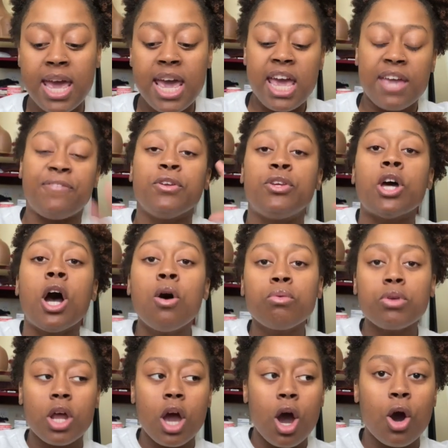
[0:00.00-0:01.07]
If you don't
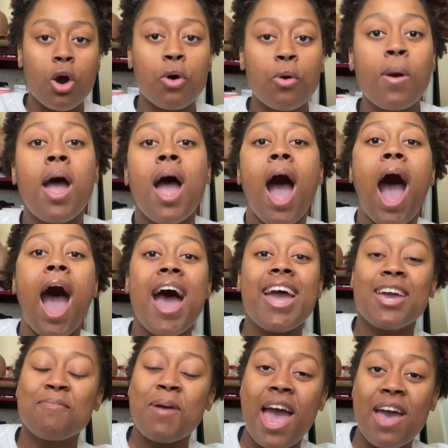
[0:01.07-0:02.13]
know, I
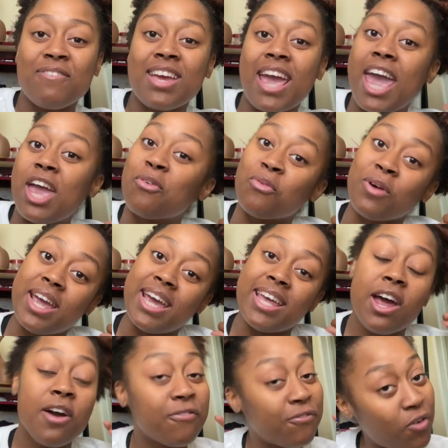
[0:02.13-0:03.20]
am having a
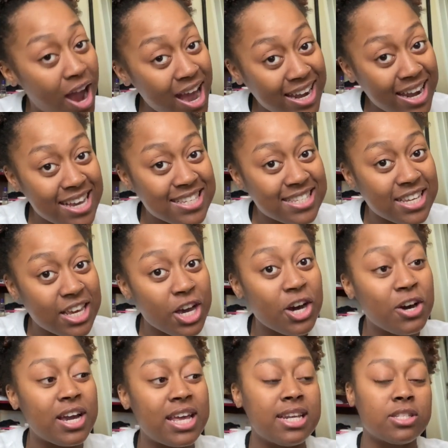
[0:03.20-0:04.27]
Red Friday
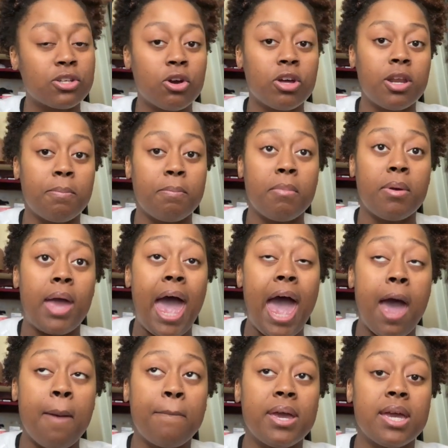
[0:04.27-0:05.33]
sale and it's going to
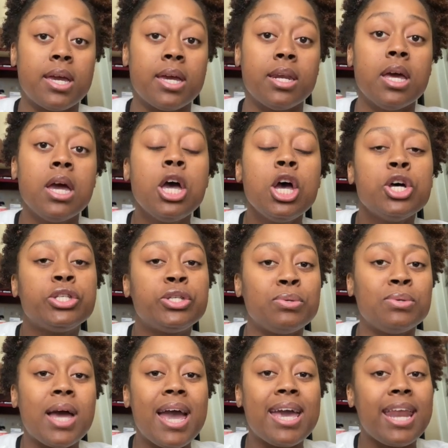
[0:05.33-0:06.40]
happen
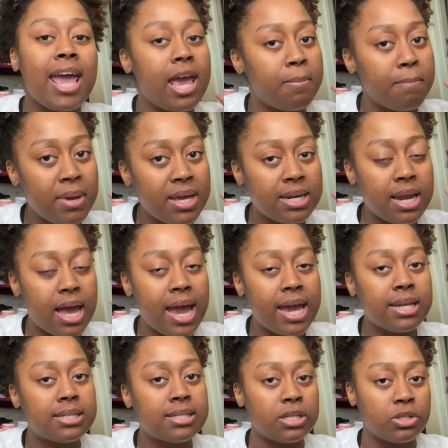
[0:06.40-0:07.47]
tonight at
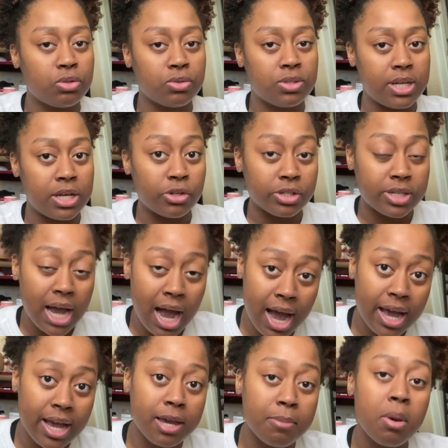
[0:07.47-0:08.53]
midnight Central Standard
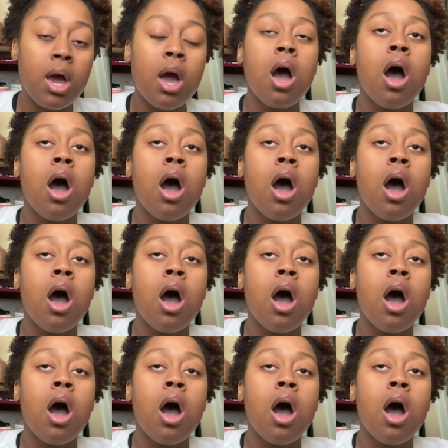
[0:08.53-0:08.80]
Time.